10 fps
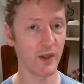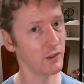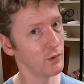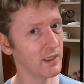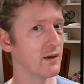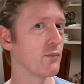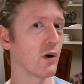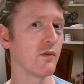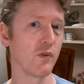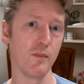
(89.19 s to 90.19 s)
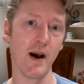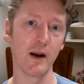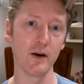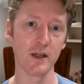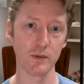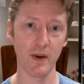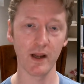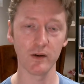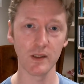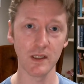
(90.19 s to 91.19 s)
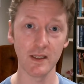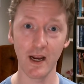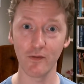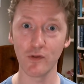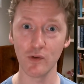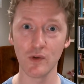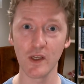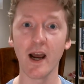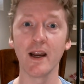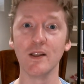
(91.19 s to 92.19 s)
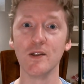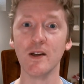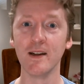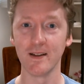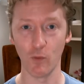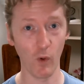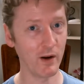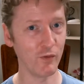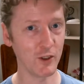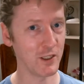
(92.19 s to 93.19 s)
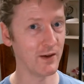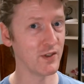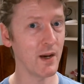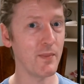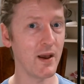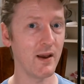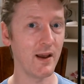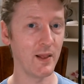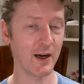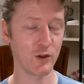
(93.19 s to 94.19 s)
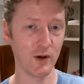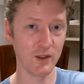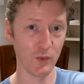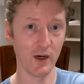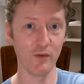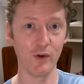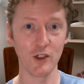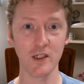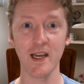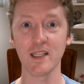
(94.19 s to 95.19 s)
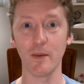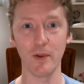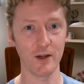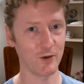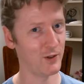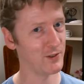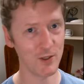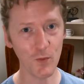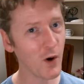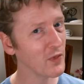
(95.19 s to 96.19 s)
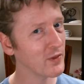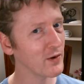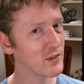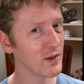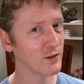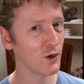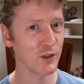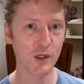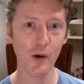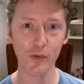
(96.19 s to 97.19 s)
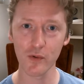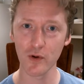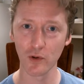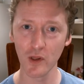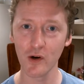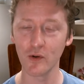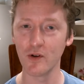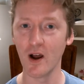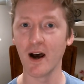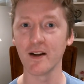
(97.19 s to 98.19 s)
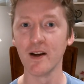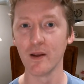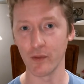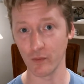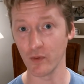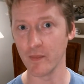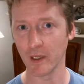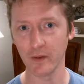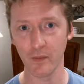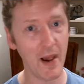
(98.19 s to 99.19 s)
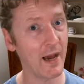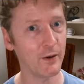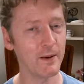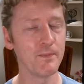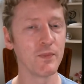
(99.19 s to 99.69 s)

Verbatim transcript: That's really important for a battery because batteries need to have two sides, one of which gives up electrons, one of which takes up electrons, and you want those electrons to go through your load, not through the middle of the battery.